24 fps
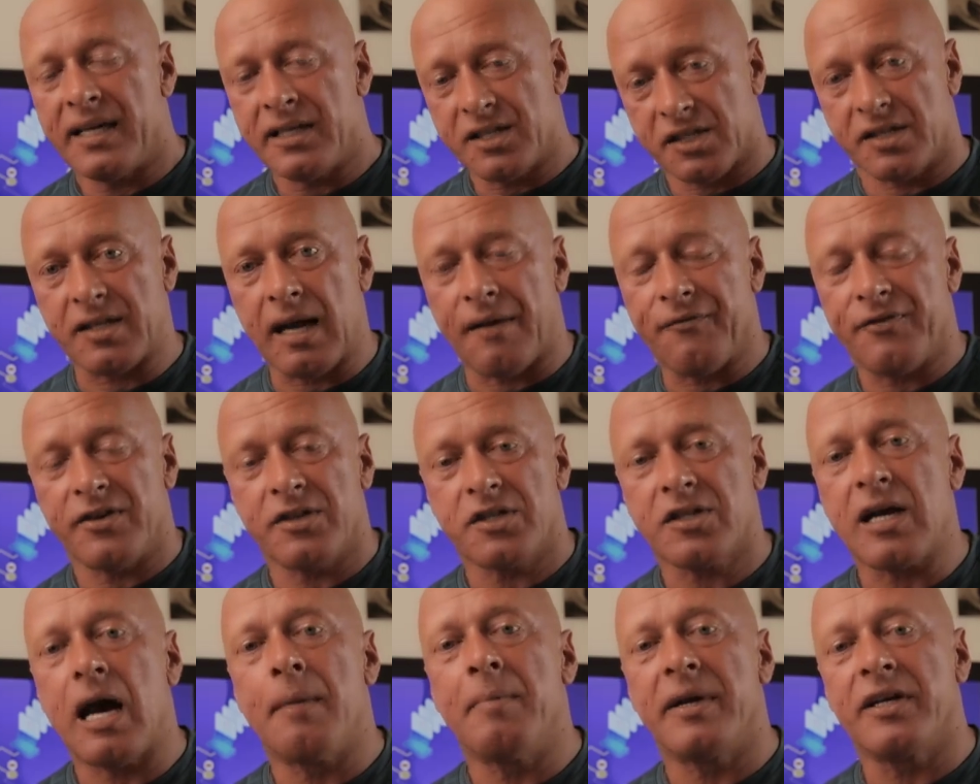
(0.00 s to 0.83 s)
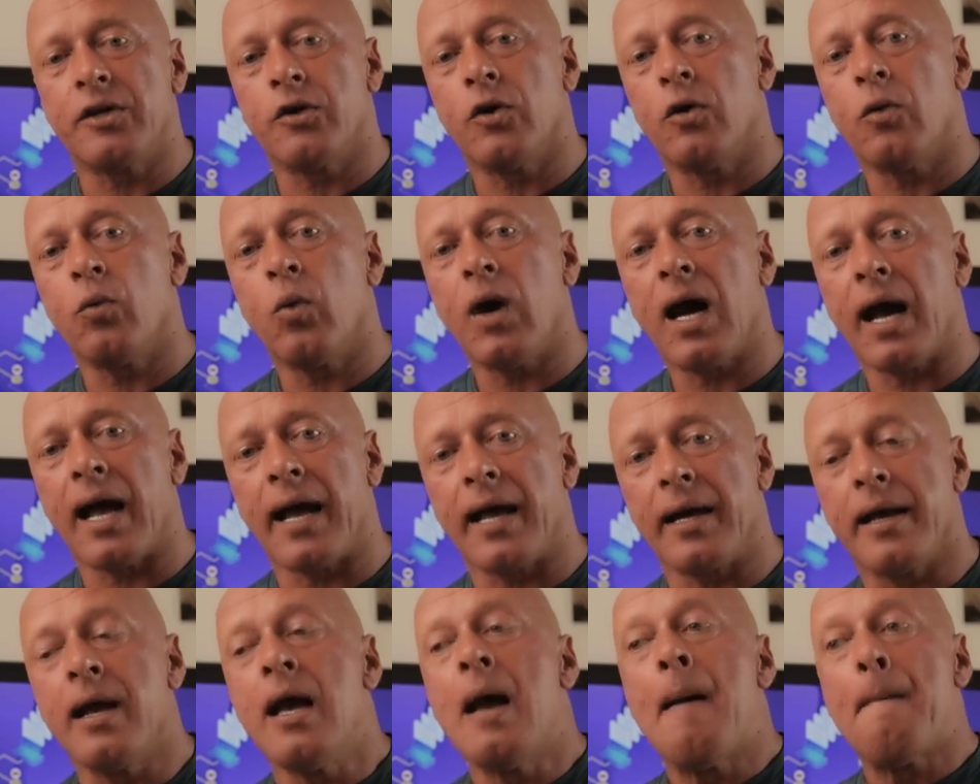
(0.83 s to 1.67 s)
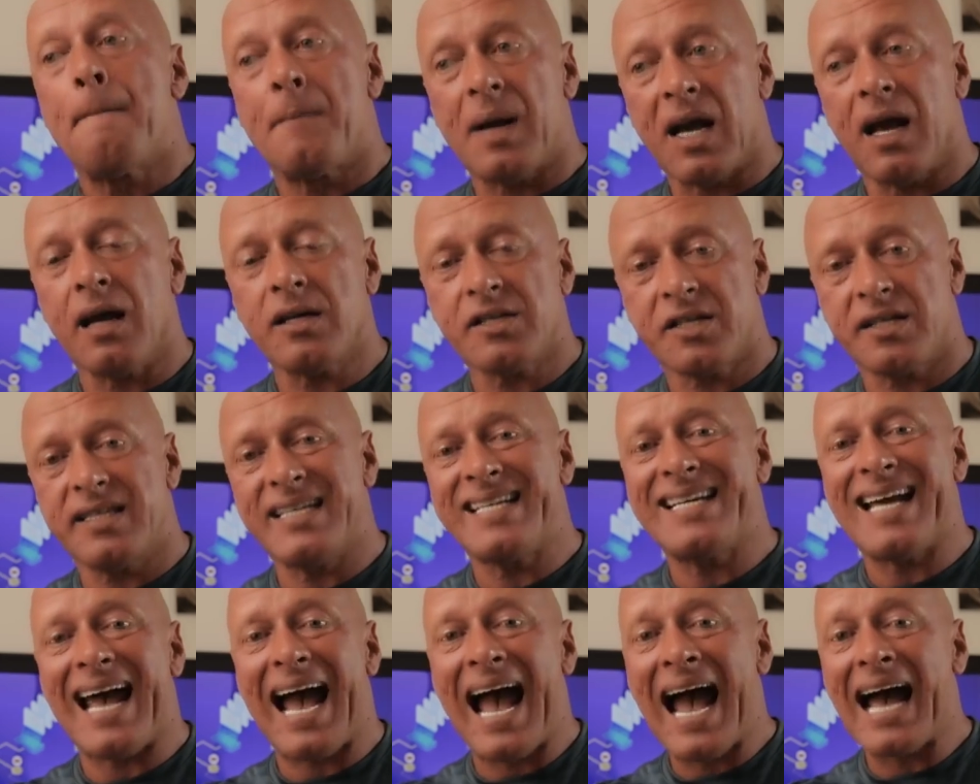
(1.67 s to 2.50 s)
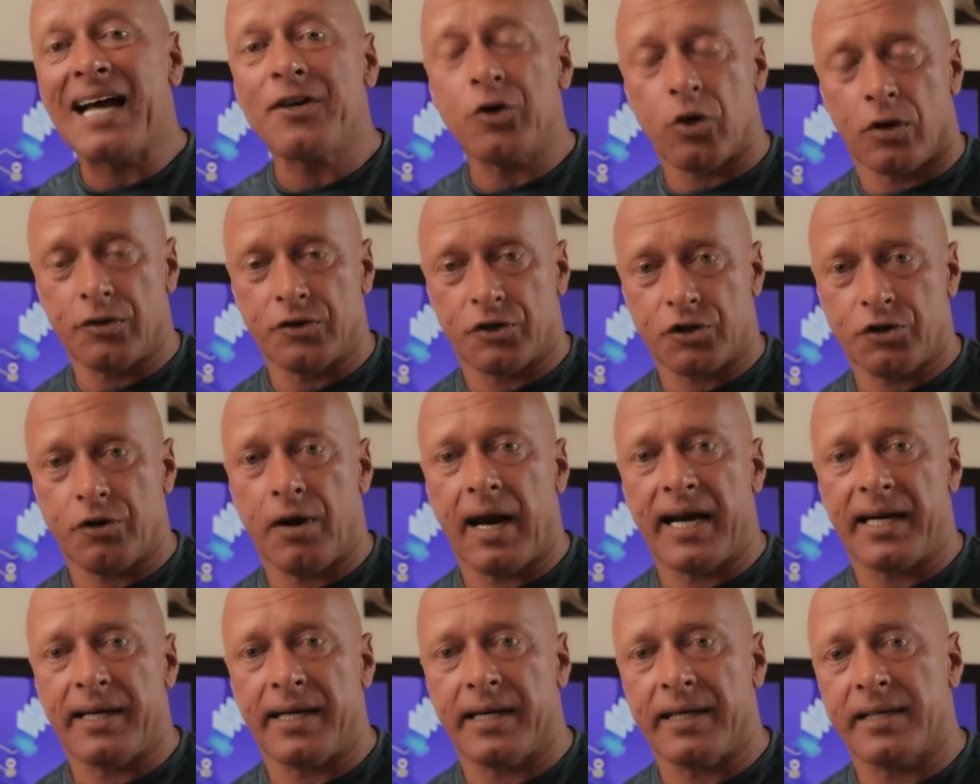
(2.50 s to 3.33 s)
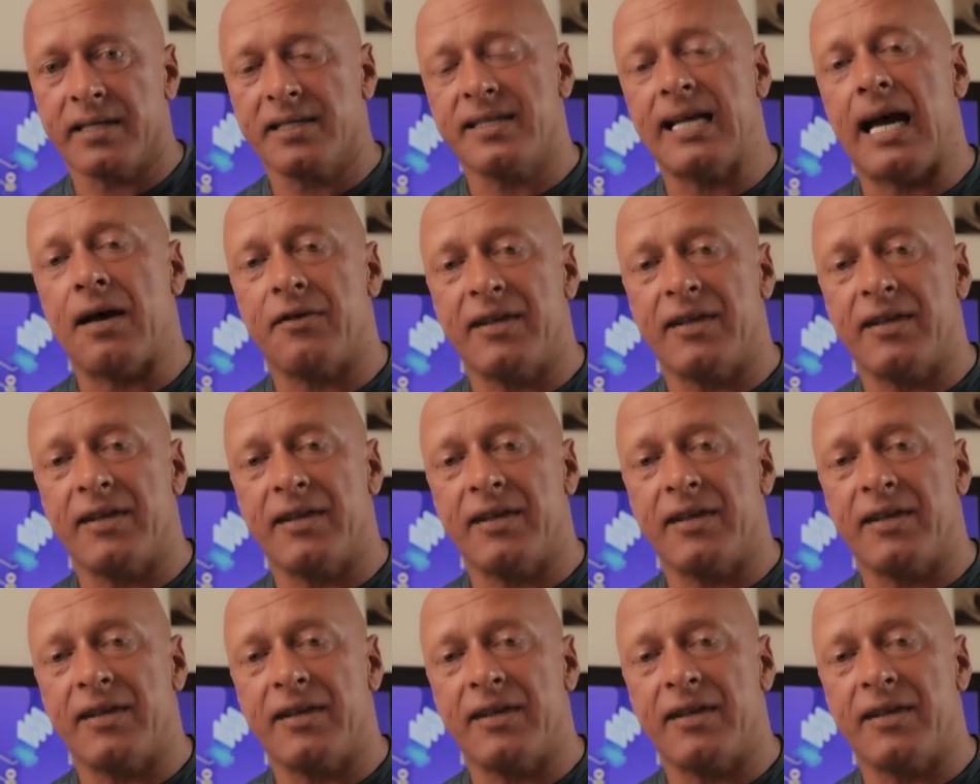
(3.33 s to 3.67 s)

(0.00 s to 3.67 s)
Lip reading: is stuff that's coming your way, plus the add-on trainings.